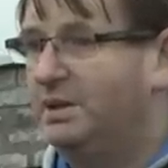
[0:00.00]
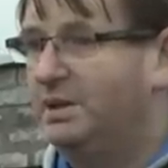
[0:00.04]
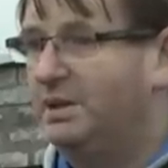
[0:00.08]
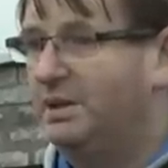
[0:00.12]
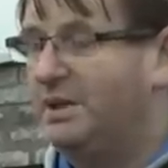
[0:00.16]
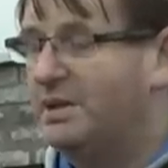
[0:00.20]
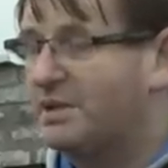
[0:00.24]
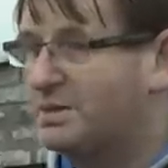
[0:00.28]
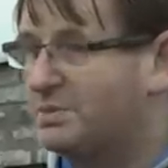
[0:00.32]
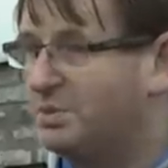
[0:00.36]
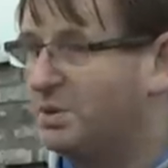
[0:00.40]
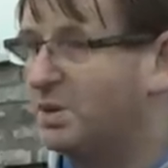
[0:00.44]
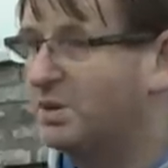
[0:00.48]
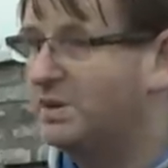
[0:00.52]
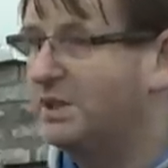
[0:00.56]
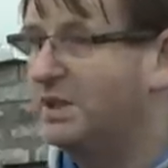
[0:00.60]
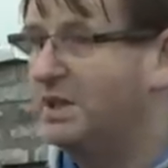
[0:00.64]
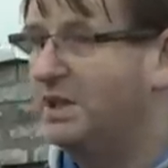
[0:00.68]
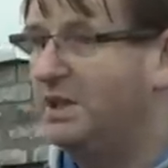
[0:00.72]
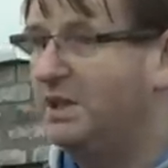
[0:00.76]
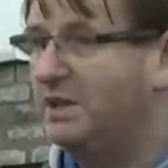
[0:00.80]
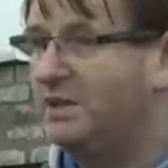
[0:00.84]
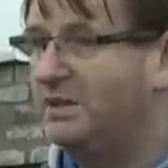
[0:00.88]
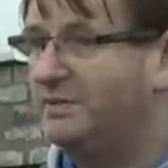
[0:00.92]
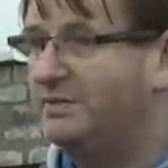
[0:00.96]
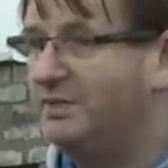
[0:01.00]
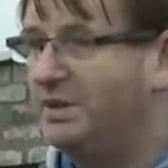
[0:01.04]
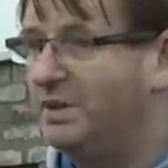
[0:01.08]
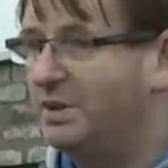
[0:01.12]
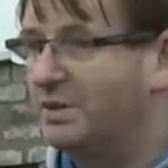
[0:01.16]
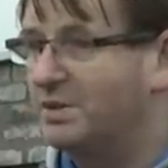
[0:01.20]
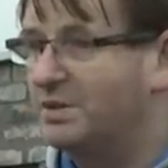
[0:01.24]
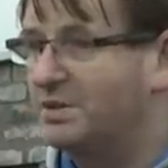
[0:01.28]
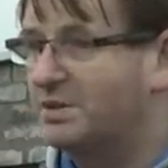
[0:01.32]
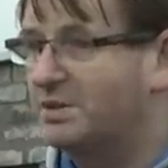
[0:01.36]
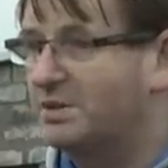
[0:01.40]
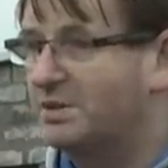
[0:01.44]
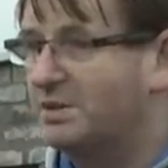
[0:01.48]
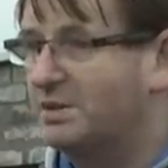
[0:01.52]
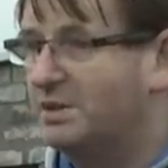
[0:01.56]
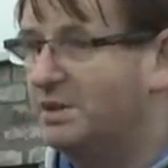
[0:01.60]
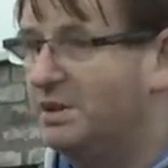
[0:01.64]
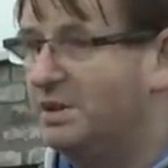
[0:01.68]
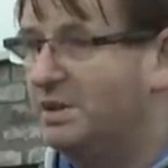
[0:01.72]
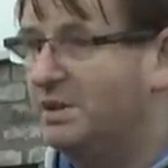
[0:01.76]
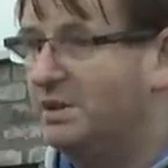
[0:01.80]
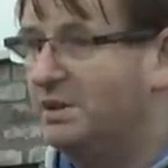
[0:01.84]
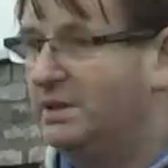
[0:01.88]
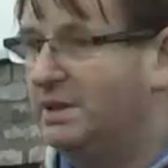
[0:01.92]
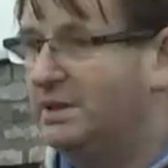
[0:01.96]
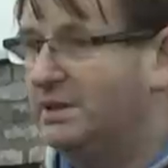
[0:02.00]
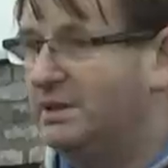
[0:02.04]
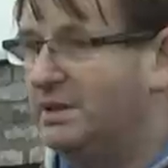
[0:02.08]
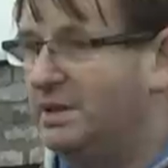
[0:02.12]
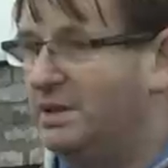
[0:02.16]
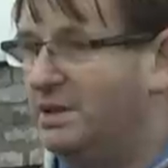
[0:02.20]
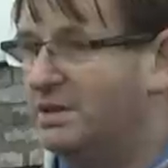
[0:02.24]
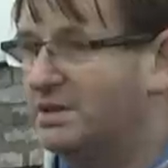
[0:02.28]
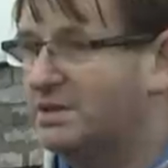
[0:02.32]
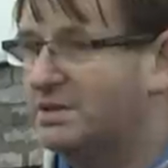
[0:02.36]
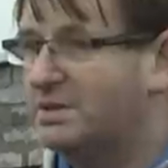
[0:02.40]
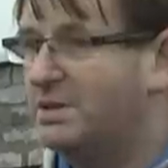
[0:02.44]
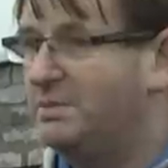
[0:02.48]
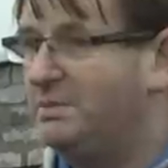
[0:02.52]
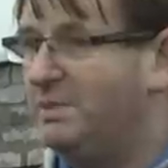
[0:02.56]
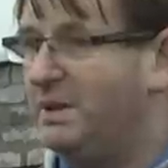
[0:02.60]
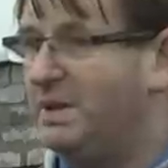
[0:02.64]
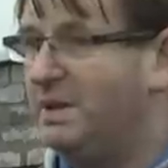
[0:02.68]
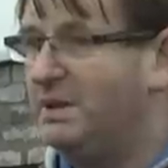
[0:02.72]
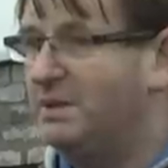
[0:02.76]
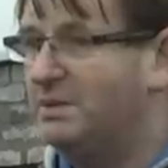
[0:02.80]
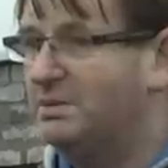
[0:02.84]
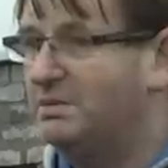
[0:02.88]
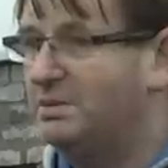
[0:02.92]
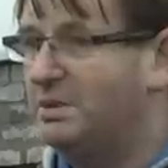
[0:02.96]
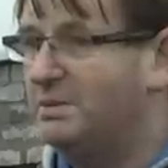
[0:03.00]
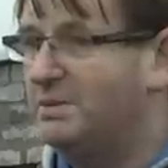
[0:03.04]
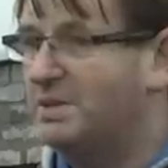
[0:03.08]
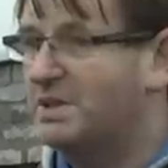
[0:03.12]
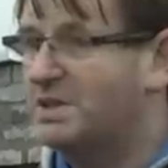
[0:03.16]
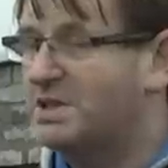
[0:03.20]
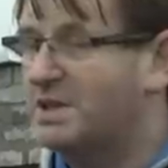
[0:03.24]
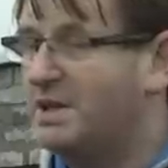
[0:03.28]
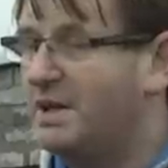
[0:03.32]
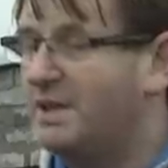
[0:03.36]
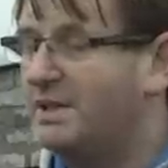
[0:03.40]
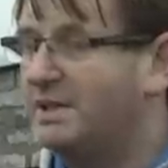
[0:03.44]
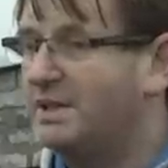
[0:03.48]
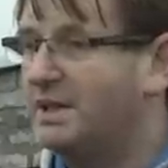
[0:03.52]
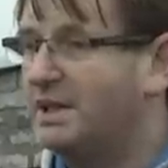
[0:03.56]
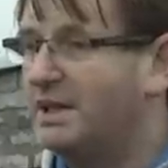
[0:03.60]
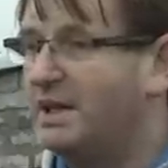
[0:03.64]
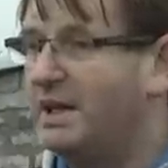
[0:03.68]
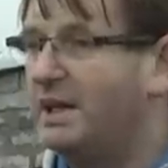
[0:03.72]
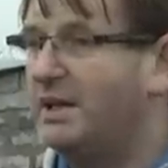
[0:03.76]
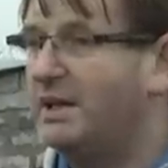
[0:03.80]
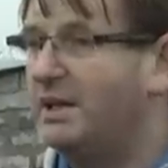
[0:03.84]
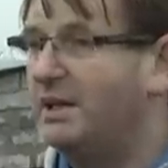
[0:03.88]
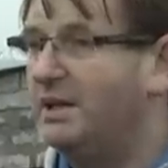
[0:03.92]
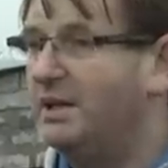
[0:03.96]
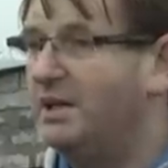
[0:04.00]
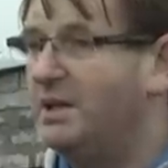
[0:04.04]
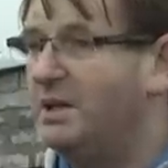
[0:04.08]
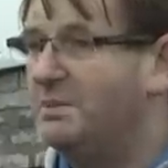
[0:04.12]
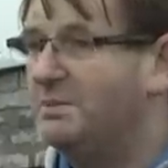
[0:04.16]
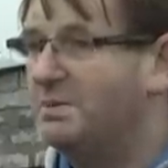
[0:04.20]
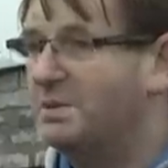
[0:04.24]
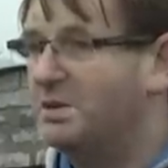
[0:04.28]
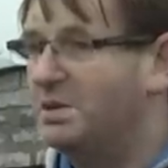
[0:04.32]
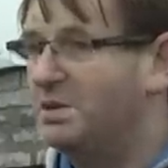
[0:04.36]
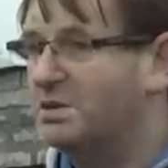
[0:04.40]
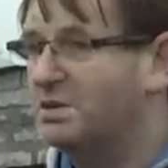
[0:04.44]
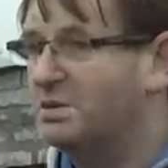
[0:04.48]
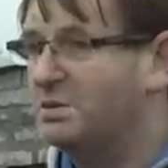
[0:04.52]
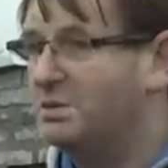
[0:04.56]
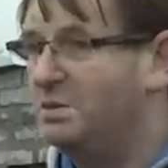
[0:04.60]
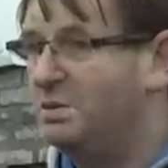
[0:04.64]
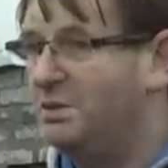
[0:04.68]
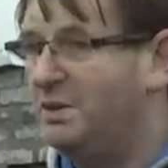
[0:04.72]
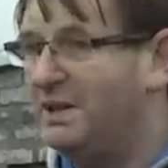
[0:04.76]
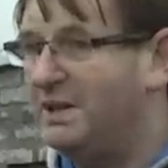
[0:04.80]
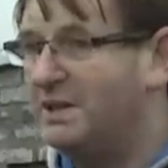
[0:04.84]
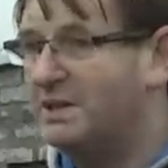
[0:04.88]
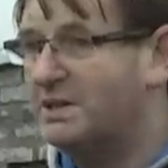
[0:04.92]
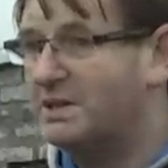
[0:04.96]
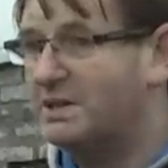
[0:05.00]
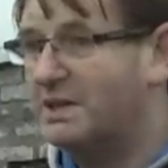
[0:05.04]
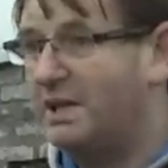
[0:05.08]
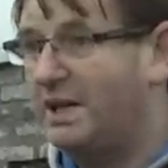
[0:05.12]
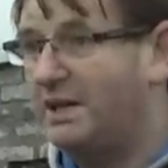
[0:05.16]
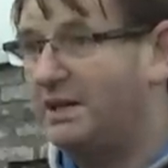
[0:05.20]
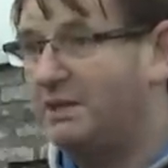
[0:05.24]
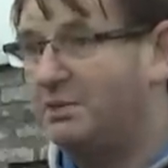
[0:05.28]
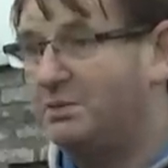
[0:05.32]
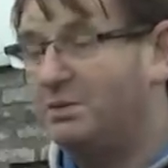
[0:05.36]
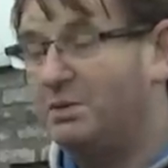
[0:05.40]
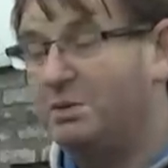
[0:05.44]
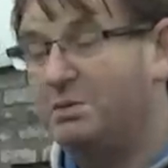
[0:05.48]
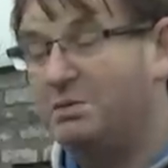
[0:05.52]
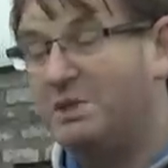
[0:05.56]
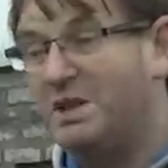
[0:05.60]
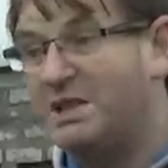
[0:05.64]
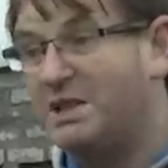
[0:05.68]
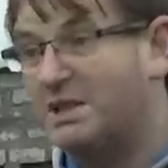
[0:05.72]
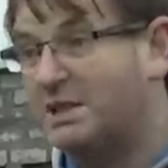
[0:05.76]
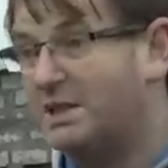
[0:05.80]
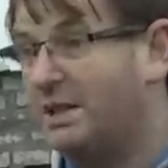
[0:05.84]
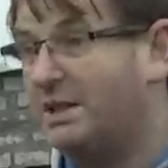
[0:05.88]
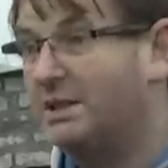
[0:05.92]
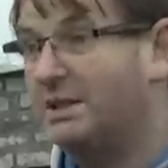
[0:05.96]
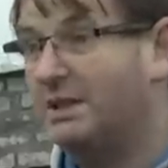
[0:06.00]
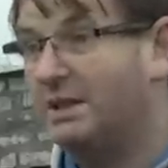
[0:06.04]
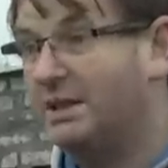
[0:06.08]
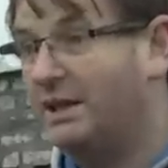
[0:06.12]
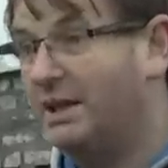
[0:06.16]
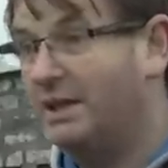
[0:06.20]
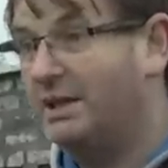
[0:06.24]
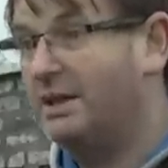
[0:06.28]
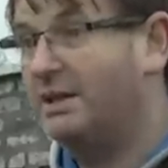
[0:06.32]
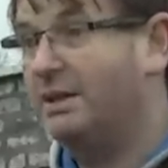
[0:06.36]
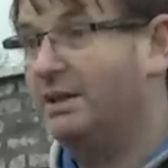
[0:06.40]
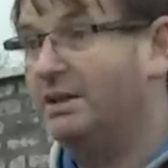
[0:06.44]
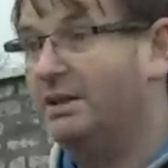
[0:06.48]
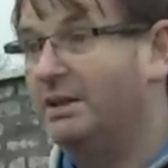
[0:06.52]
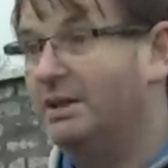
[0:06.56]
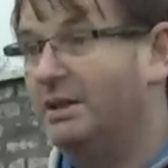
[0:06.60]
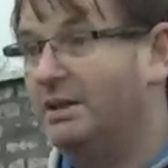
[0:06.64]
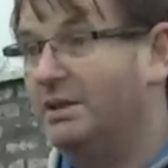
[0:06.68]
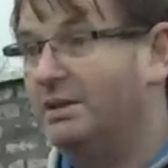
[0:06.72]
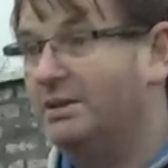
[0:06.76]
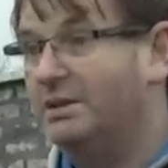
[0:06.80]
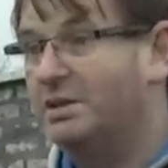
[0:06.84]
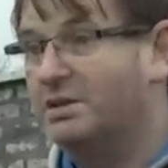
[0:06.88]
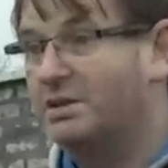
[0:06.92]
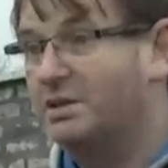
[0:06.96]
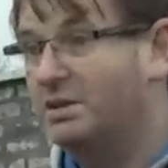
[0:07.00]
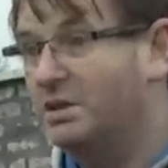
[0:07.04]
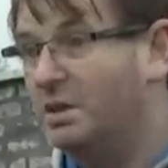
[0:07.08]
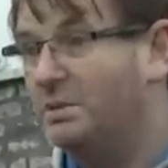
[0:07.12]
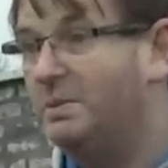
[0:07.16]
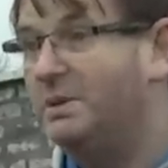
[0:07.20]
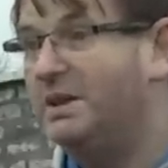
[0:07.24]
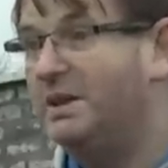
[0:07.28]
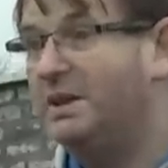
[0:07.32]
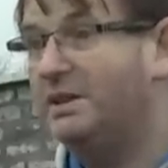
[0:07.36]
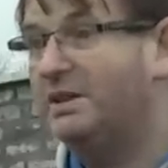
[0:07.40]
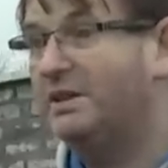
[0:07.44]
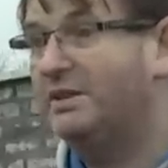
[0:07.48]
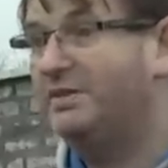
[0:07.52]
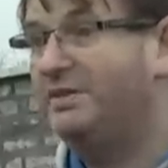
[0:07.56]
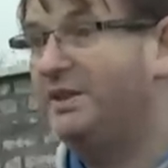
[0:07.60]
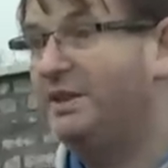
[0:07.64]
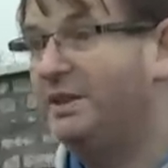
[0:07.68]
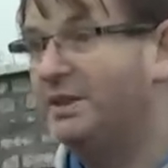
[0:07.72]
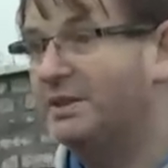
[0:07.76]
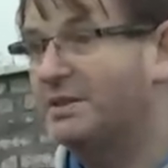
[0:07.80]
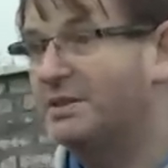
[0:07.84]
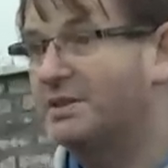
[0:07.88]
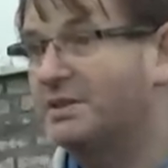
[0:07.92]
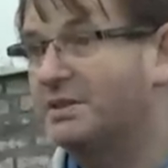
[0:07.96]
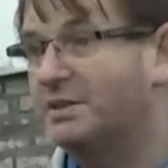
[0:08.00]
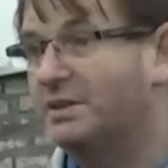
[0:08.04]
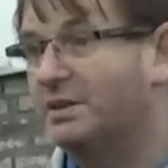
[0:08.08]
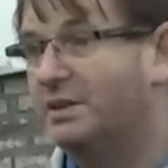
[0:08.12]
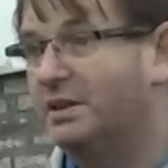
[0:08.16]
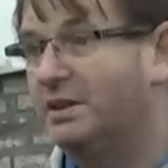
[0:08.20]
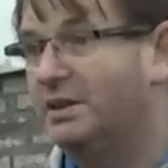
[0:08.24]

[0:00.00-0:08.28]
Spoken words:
Let's work together, folks. That the Ulster men and women stand together, because when we stand together, there's nobody who'll defeat us.